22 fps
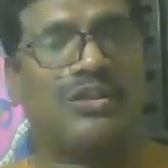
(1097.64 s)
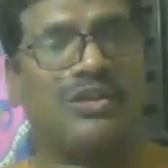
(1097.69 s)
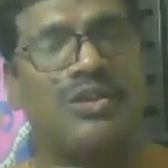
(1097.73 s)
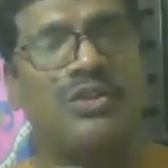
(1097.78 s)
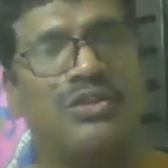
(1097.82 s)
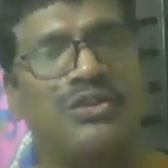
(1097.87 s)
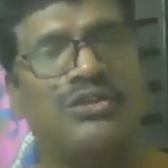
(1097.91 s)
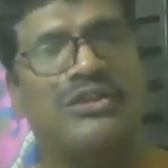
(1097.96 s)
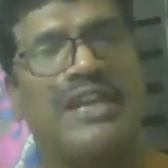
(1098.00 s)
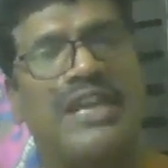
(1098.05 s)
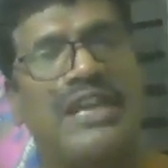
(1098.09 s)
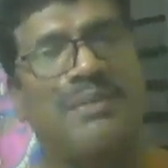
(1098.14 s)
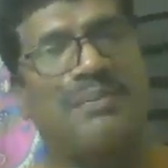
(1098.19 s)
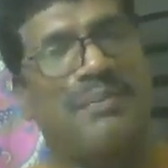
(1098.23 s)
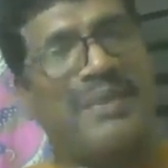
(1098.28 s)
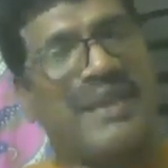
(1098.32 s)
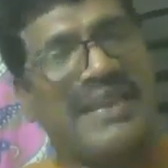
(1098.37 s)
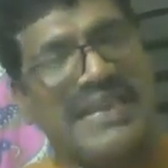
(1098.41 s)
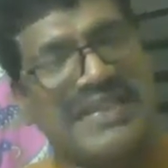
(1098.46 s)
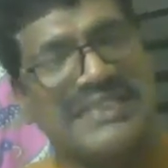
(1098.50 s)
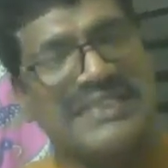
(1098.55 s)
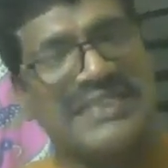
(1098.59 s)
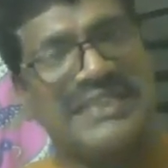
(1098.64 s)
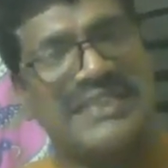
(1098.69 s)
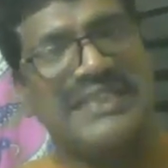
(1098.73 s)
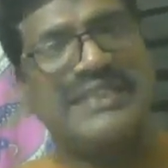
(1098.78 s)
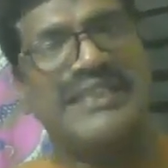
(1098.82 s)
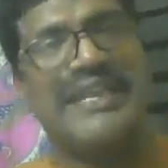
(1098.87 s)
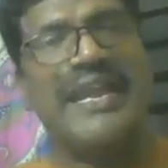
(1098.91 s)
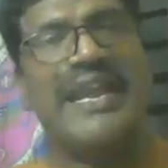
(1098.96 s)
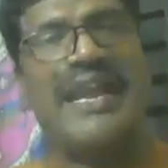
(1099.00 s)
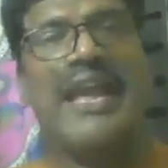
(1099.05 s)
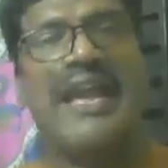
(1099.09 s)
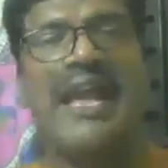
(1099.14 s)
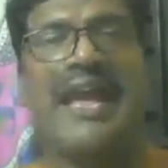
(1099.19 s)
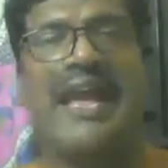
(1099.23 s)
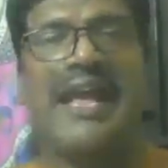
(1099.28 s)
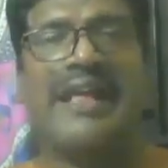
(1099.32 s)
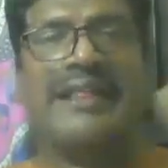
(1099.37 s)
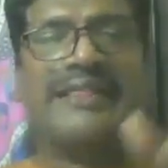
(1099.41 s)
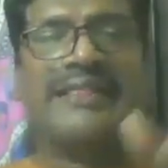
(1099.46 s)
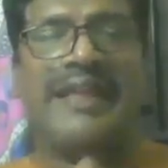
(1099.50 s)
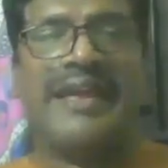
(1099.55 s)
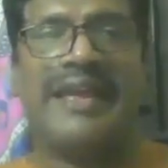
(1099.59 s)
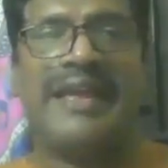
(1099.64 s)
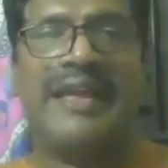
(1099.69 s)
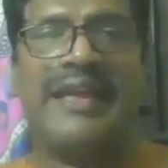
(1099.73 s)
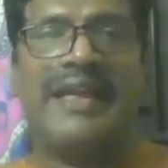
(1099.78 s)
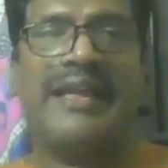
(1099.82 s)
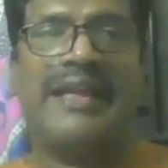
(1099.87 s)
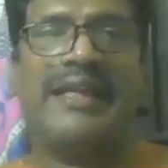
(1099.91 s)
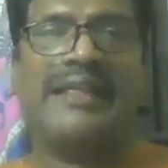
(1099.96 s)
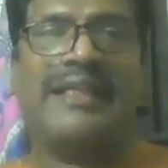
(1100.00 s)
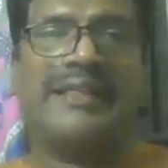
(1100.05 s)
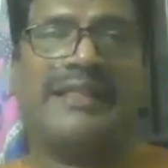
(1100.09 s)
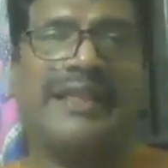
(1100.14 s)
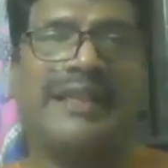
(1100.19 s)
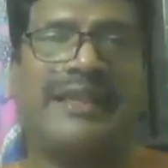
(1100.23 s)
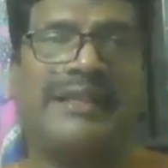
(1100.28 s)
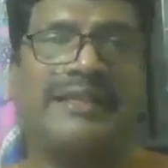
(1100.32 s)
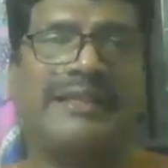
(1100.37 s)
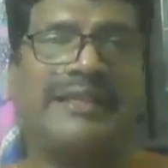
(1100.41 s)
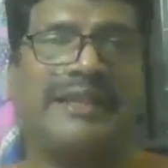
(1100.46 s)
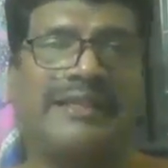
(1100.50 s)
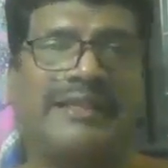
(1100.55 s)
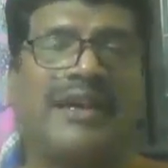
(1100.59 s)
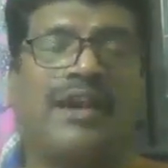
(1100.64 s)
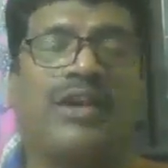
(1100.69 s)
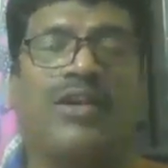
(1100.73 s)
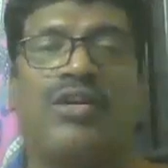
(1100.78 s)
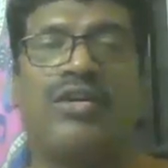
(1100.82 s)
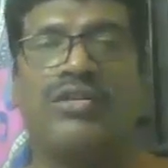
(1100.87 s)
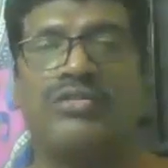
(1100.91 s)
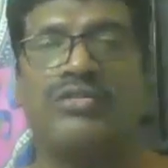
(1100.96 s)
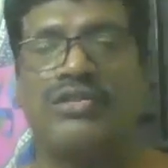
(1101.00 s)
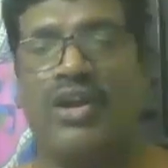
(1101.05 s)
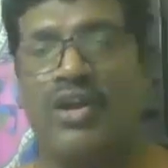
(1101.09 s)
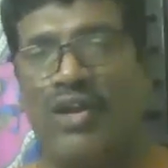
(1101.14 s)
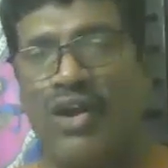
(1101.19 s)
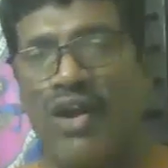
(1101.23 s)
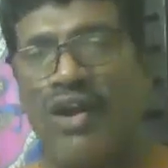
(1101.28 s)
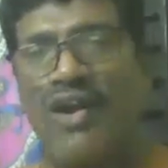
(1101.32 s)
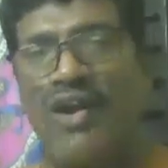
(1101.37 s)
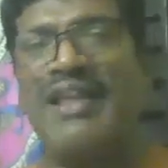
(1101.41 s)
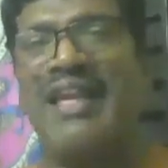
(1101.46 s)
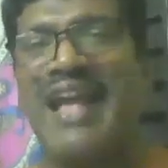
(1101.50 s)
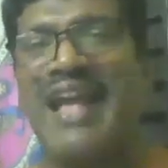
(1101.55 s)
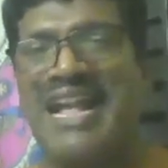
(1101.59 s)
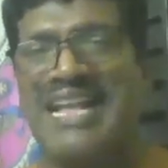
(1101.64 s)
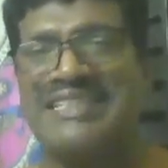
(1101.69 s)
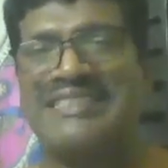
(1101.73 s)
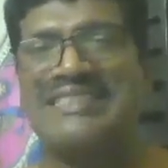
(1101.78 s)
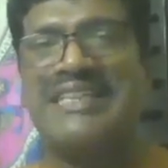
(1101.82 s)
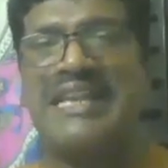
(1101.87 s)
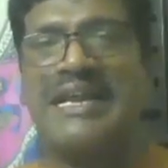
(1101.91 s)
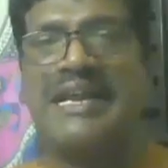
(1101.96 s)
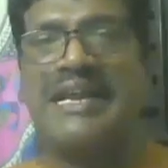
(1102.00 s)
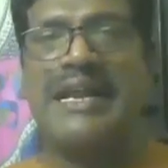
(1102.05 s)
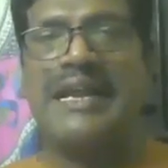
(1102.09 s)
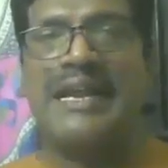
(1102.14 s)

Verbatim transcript: Through their ministry, they, they, the, the, the God has